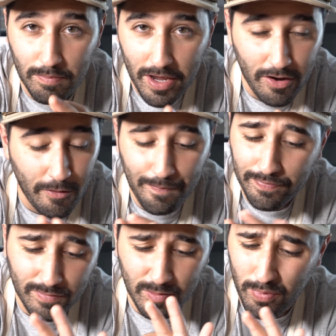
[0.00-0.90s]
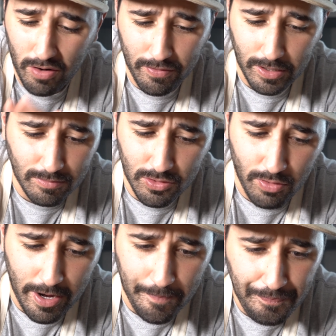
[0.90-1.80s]
mayo. It's perfect, it's
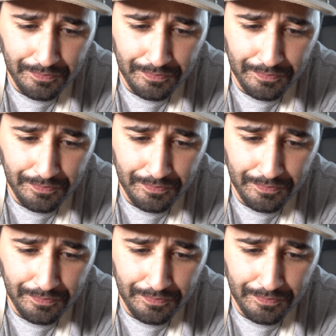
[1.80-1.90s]
great.